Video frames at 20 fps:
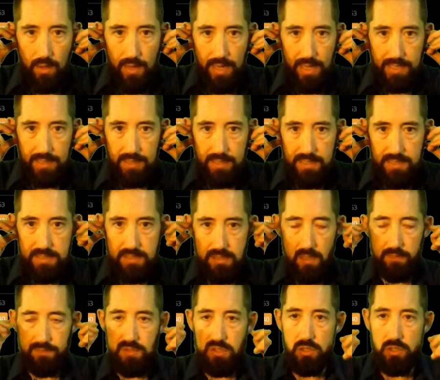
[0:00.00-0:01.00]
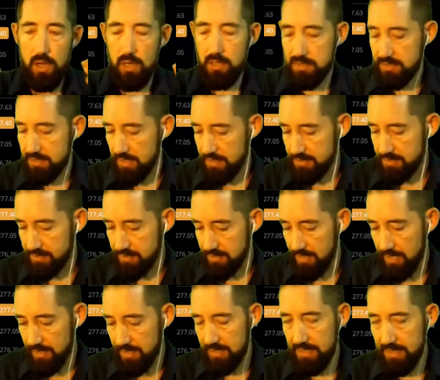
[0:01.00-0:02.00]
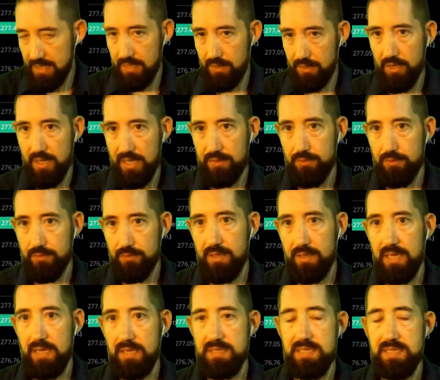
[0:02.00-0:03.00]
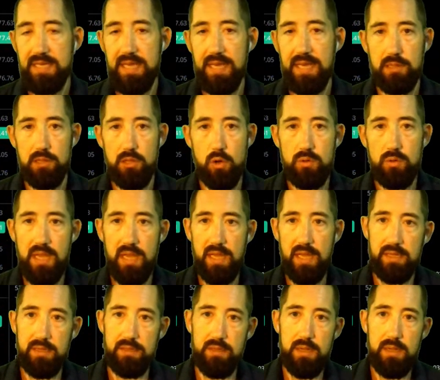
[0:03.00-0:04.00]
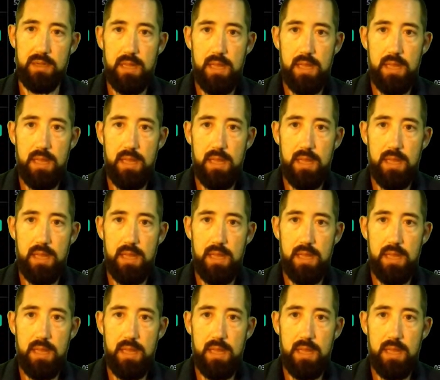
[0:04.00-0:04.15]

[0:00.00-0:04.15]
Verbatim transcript: a list of stocks that neither, either needed to get located